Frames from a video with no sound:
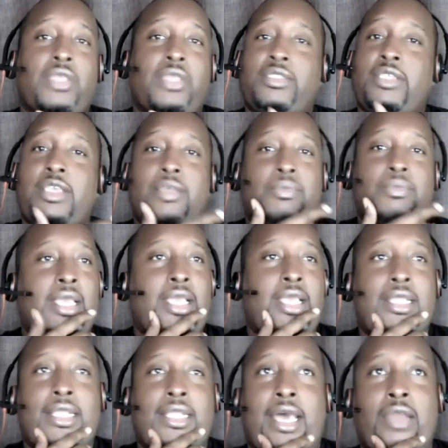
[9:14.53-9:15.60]
That's it,
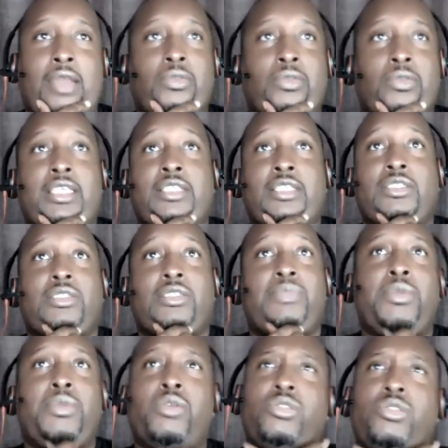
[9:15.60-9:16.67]
man. I don't think it's a
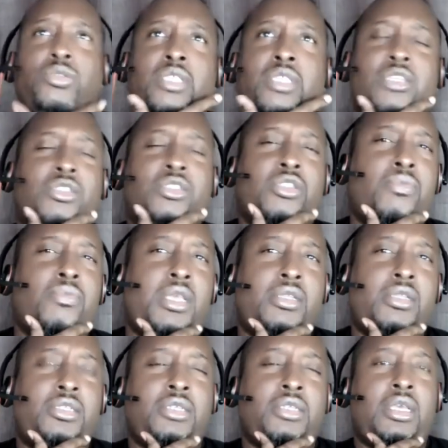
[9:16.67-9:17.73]
spiritual thing so
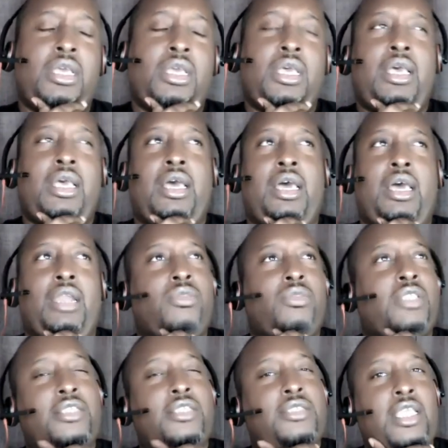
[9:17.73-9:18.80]
much. I
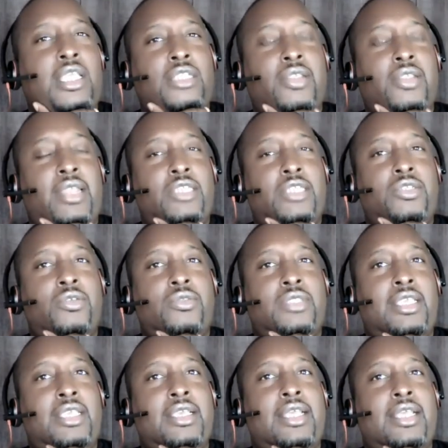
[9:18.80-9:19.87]
don't think it's an intellectual
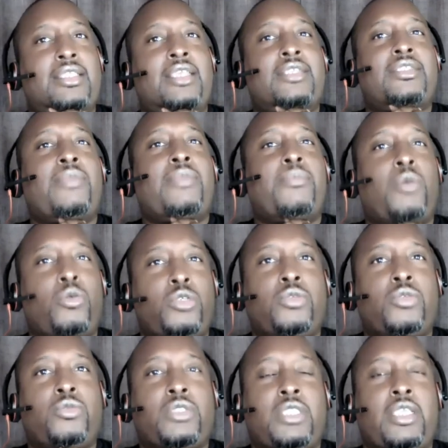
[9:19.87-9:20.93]
thing. I think it's an
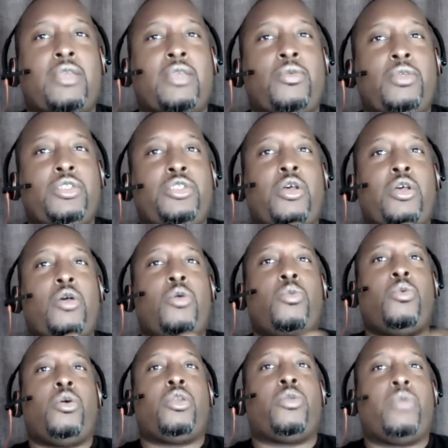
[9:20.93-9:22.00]
emotional thing. We
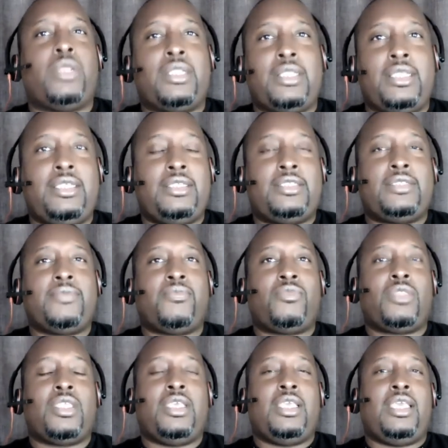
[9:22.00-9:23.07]
don't want to release
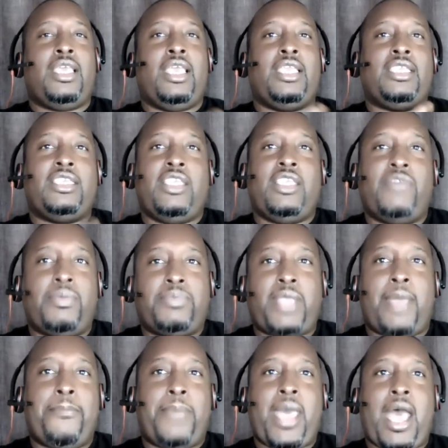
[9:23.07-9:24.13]
and give up
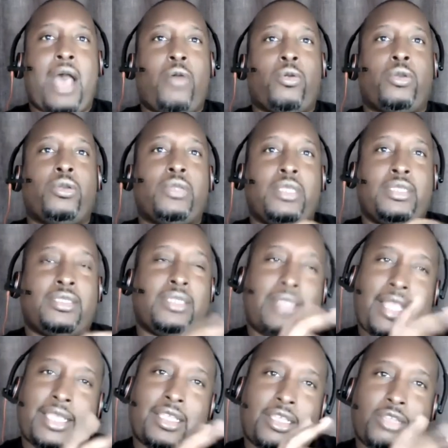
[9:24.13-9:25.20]
that power. It's
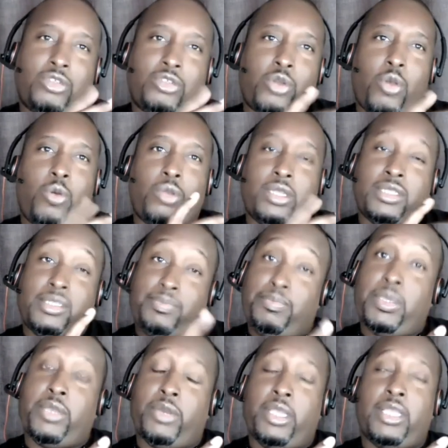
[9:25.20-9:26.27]
like a controlling
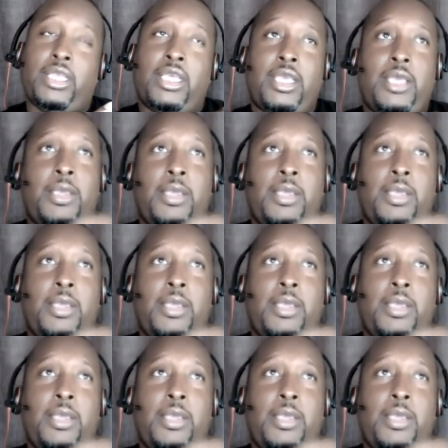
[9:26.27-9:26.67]
spirit.